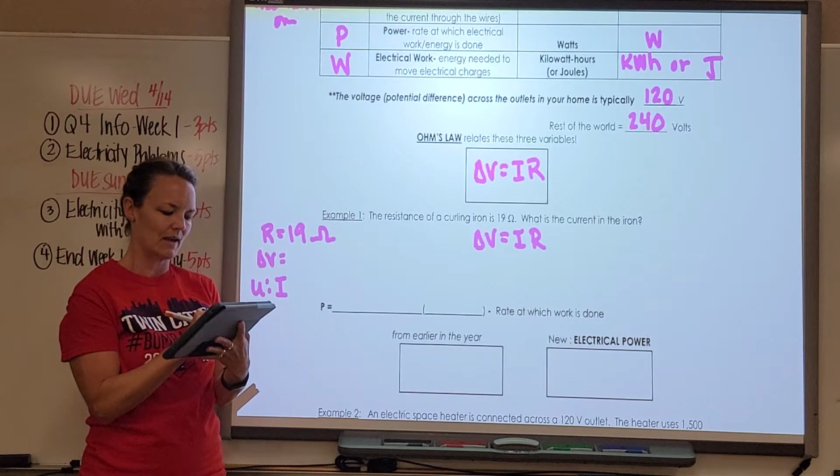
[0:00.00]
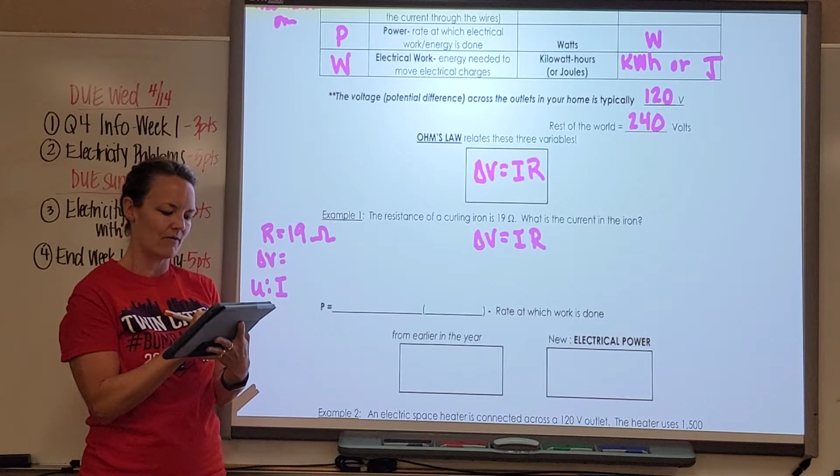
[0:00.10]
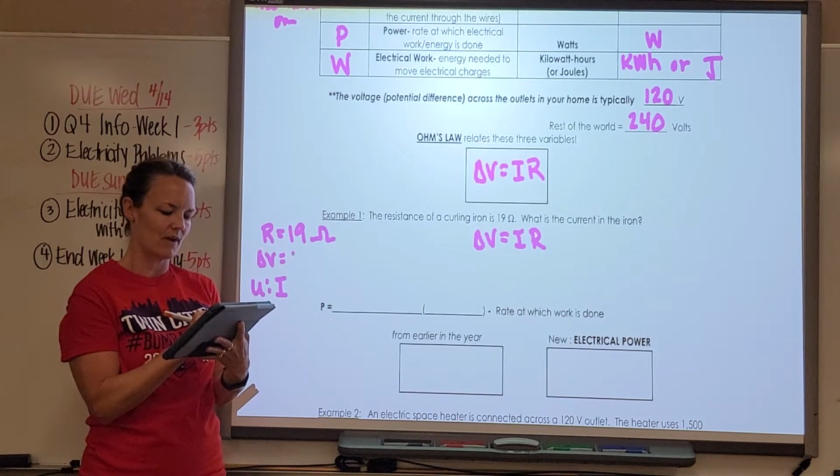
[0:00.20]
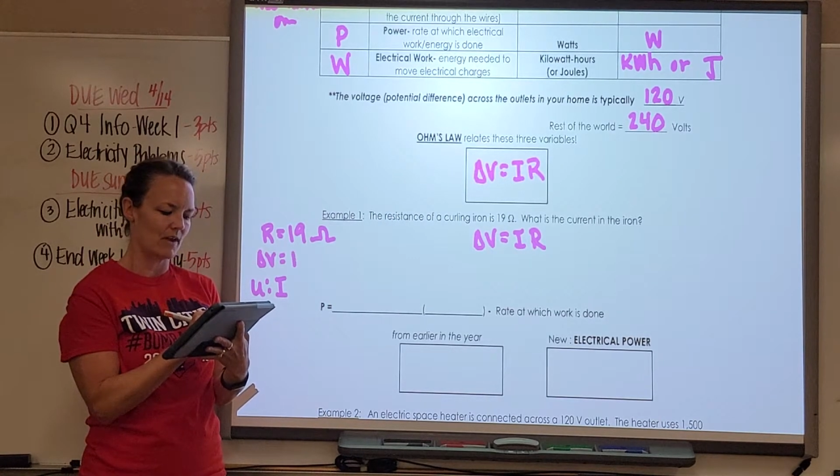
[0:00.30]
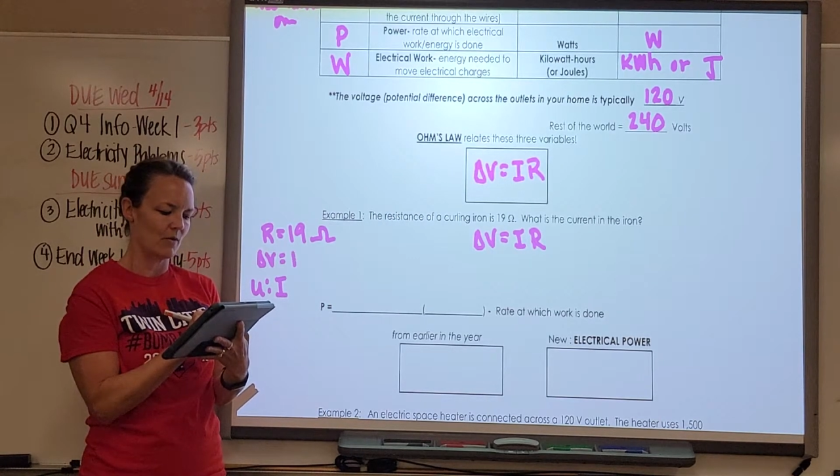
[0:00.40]

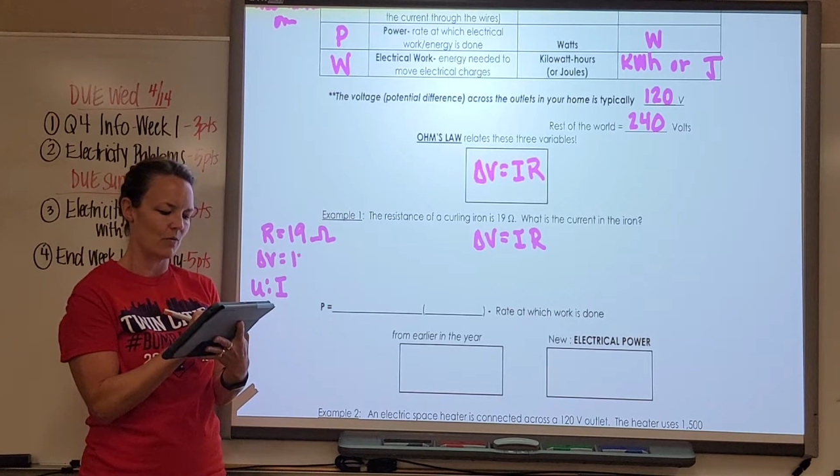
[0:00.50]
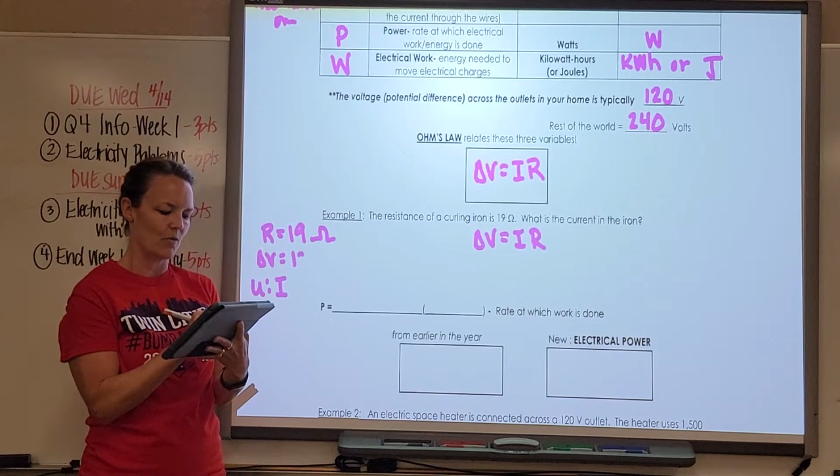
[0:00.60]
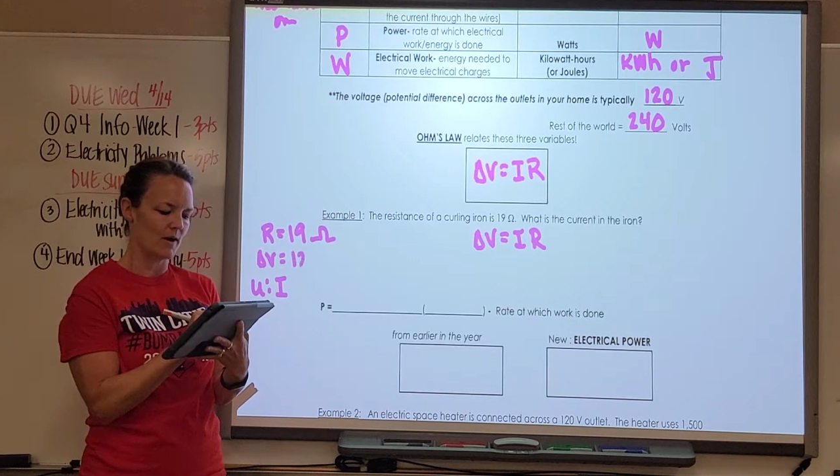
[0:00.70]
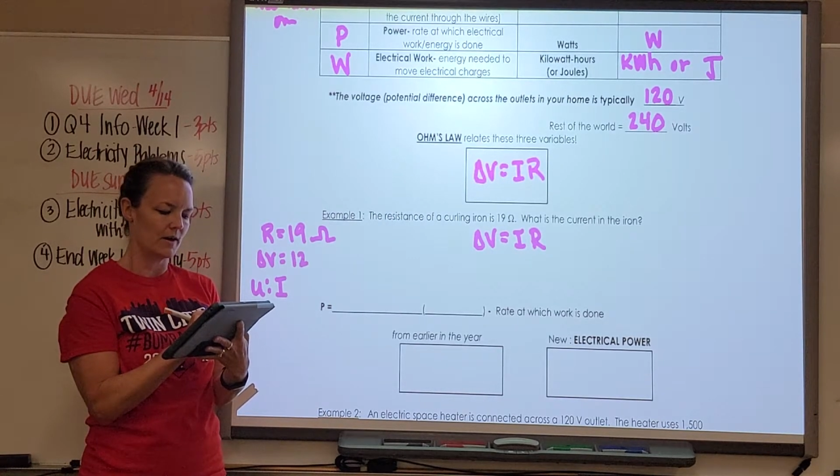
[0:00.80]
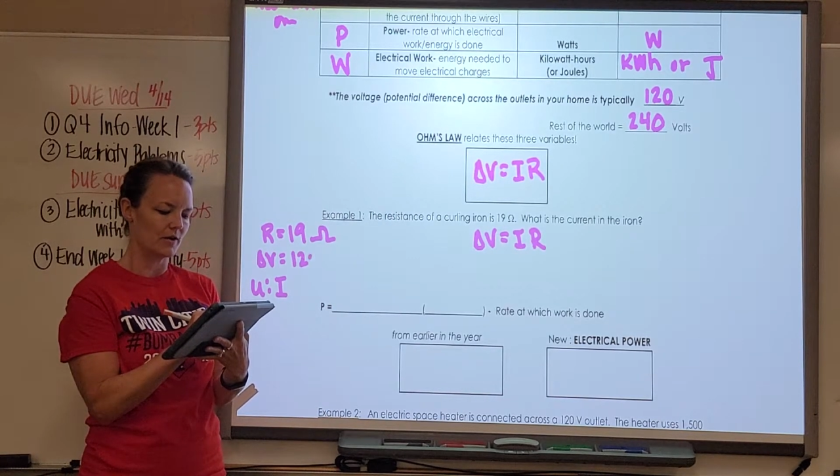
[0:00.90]
given
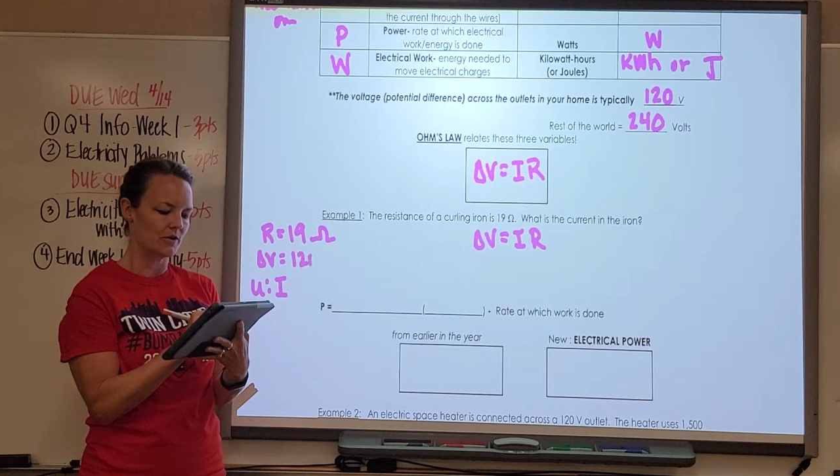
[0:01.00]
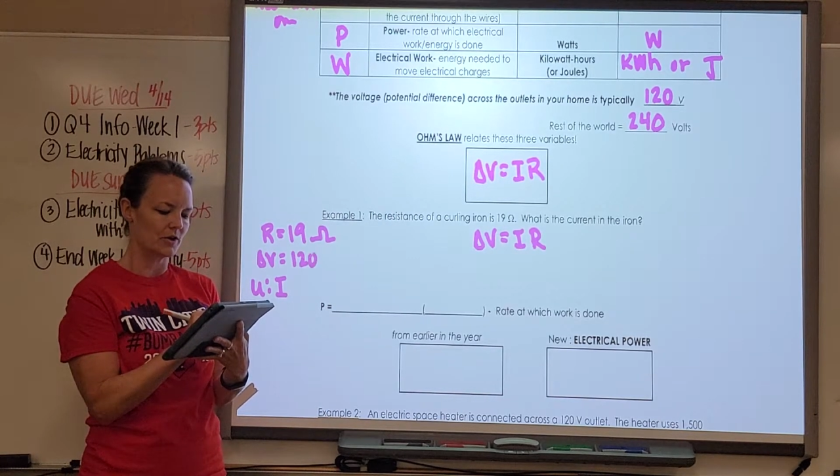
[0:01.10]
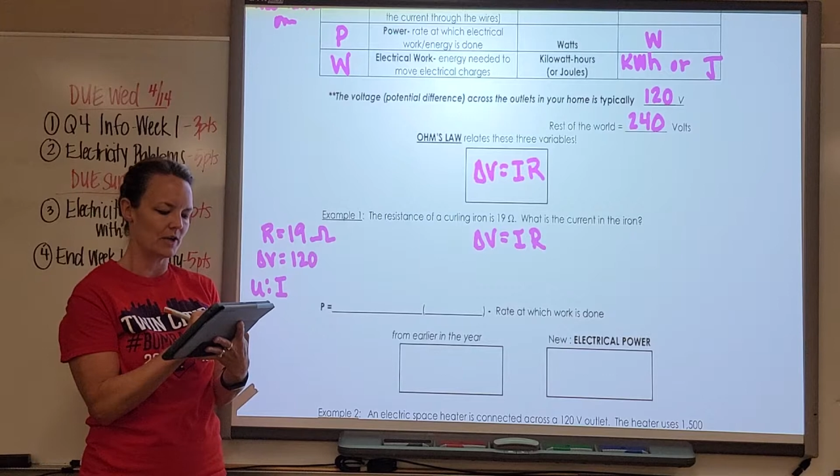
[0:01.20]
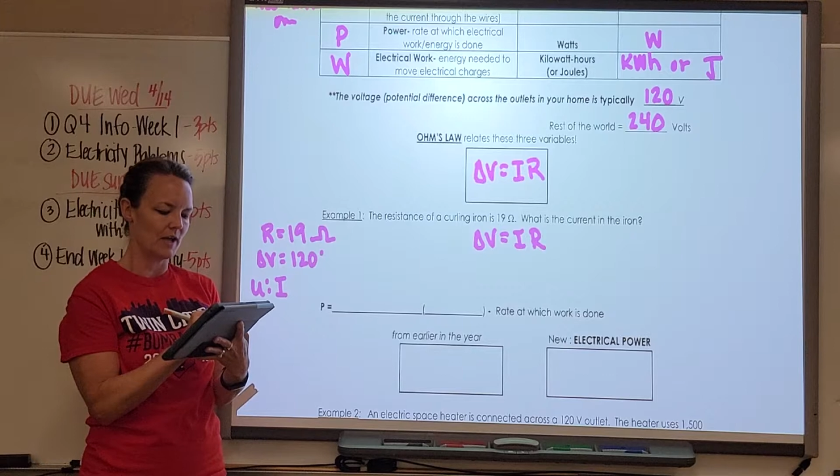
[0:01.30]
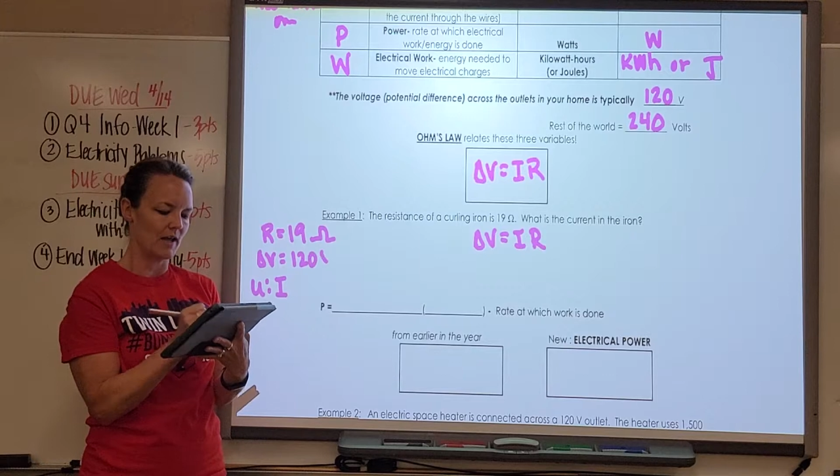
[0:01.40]

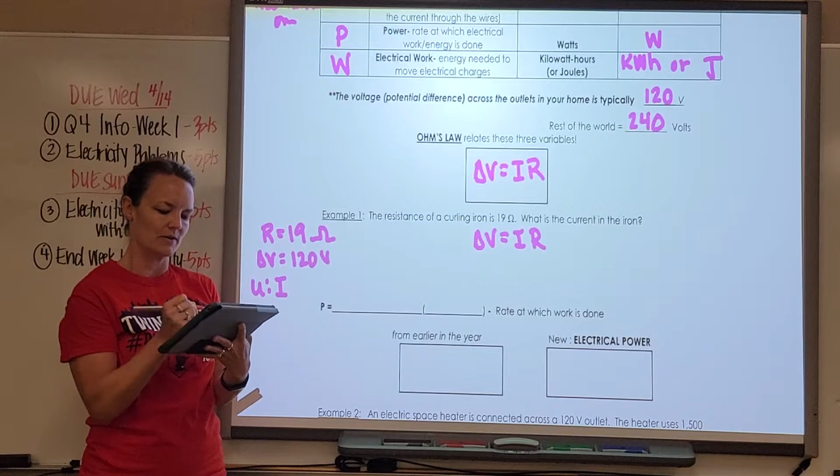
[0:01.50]
120.